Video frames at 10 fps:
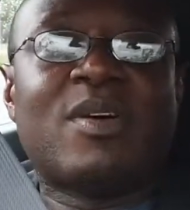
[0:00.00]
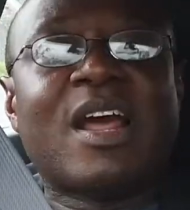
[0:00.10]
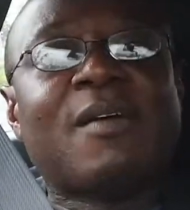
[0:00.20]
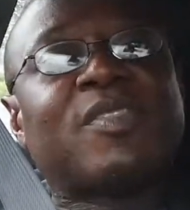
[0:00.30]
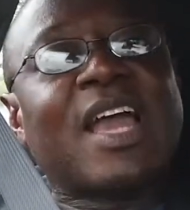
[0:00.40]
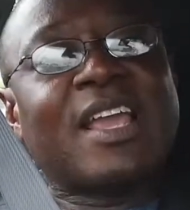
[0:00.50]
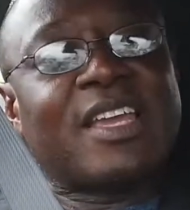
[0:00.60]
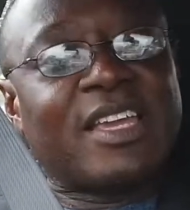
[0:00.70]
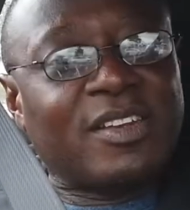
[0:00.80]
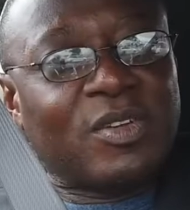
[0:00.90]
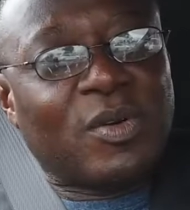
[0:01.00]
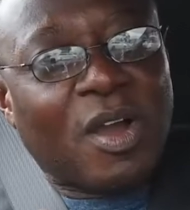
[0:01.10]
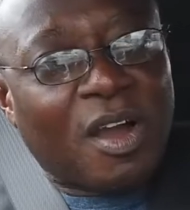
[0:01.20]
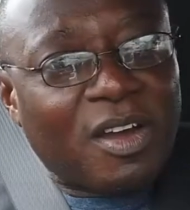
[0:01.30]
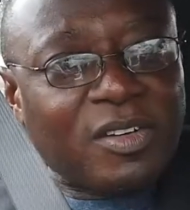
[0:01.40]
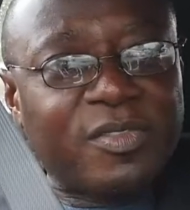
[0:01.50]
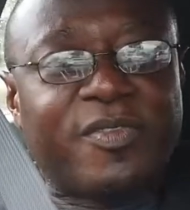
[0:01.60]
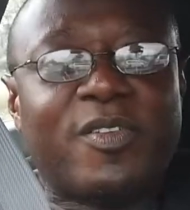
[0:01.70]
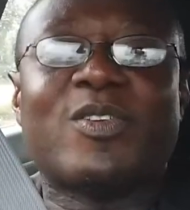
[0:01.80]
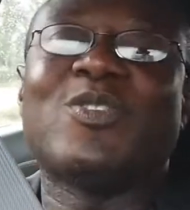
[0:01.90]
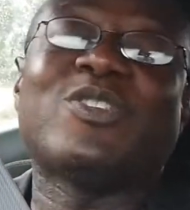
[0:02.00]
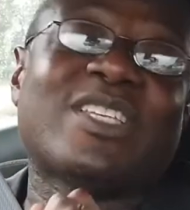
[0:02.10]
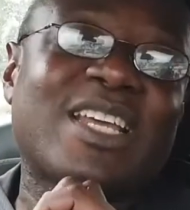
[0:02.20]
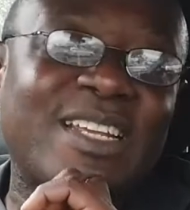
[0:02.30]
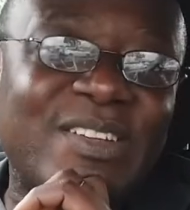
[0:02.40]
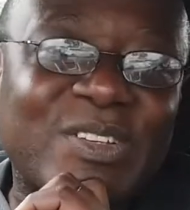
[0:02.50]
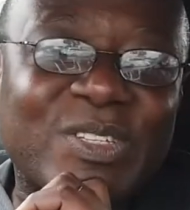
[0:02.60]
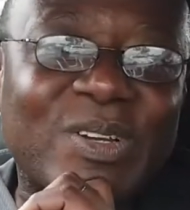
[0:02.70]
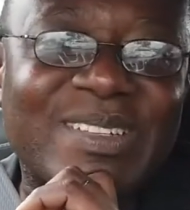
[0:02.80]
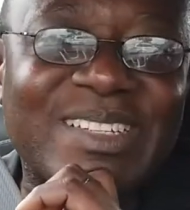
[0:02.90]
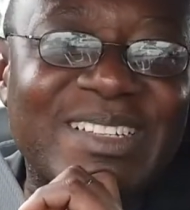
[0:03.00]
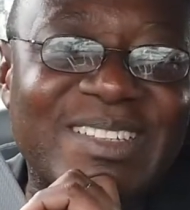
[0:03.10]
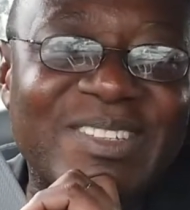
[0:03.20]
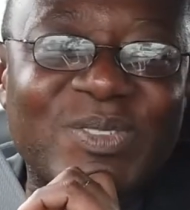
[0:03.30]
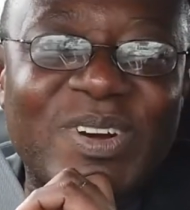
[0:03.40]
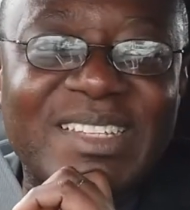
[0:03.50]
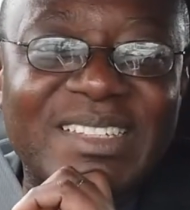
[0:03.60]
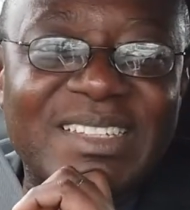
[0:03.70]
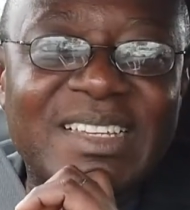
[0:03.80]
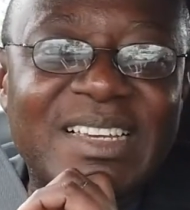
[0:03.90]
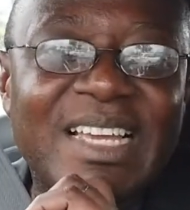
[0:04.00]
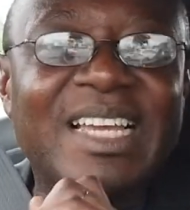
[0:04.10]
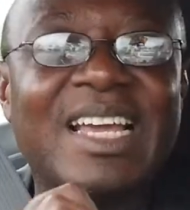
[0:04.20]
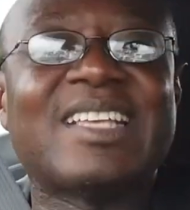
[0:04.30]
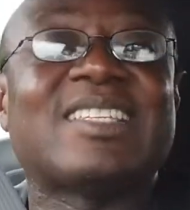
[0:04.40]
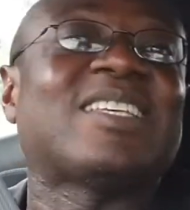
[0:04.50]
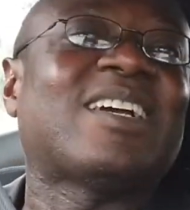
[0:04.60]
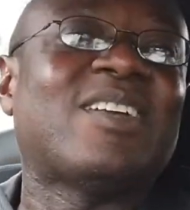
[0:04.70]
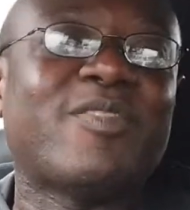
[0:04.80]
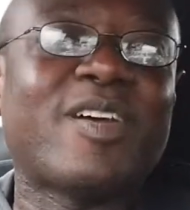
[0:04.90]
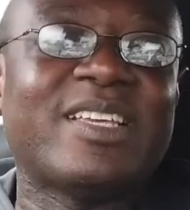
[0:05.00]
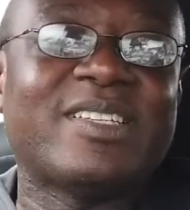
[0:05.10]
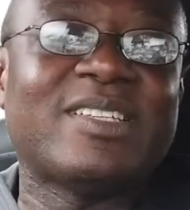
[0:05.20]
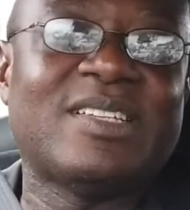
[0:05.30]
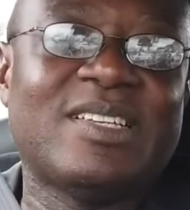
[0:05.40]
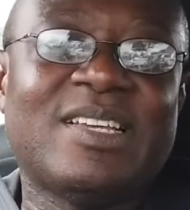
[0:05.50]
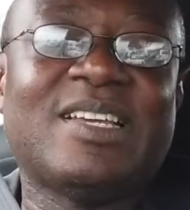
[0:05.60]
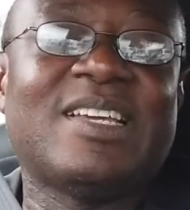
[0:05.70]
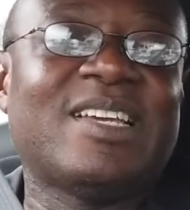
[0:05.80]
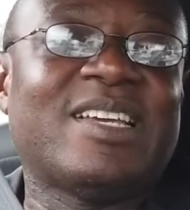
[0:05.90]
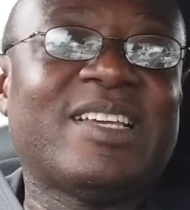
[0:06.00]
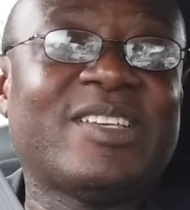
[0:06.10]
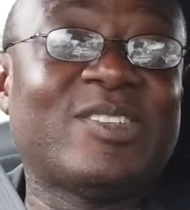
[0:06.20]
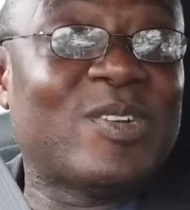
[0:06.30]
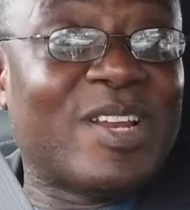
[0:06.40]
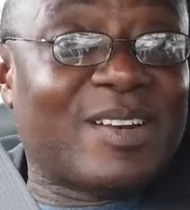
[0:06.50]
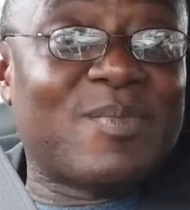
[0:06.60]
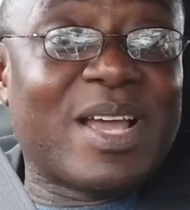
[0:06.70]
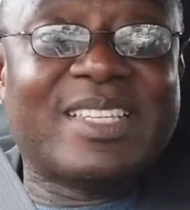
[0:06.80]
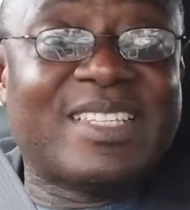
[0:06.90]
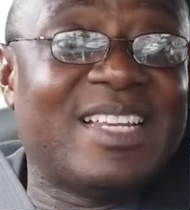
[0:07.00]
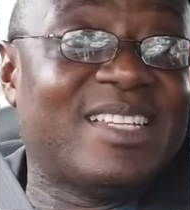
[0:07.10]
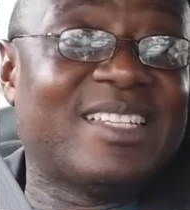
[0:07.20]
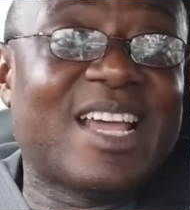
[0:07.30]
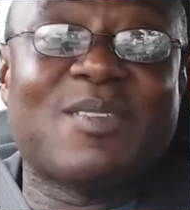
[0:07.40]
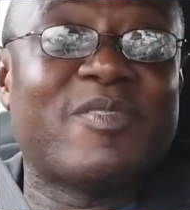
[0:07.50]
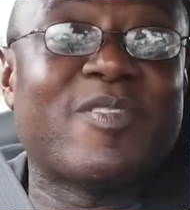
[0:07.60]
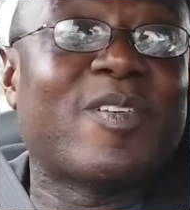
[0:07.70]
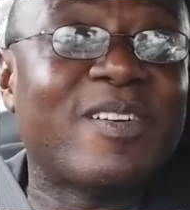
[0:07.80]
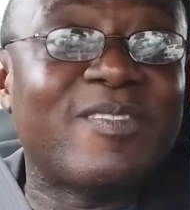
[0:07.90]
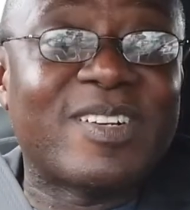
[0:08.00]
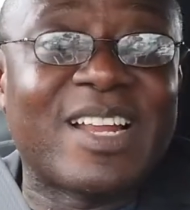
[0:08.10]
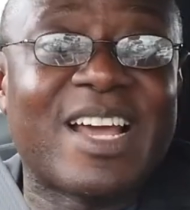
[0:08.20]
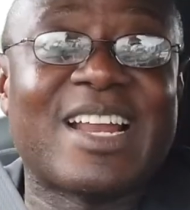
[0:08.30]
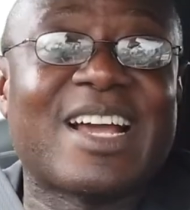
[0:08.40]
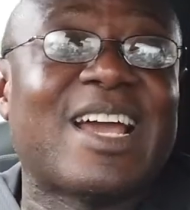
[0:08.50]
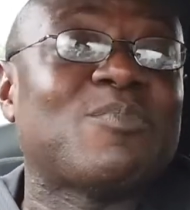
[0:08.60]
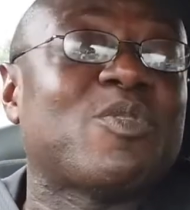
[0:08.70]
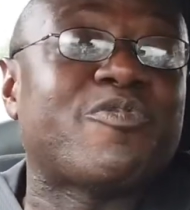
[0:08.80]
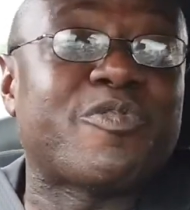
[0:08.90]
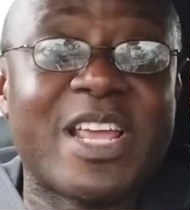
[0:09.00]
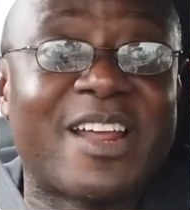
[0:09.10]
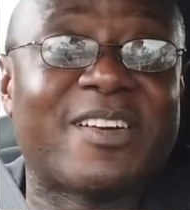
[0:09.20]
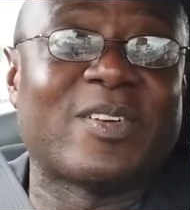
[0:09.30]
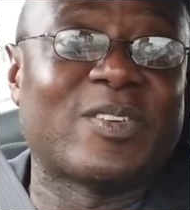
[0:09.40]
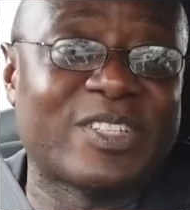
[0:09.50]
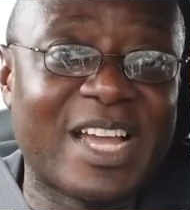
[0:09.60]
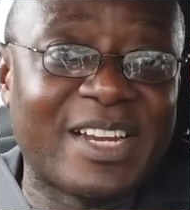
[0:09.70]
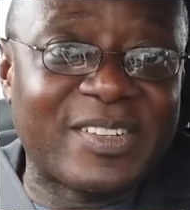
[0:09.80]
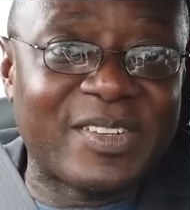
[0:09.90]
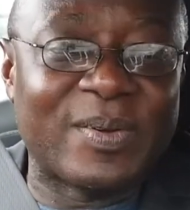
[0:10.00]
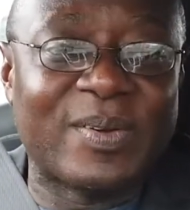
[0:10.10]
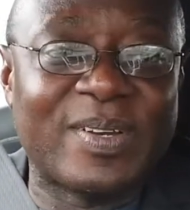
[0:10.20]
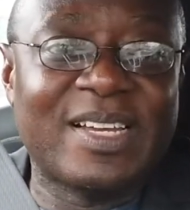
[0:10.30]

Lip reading: But I'm thanking you, God, for you sending your son, Jesus Christ, as a sacrifice so that my sins can be forgiven and I can be free and reconciled to you.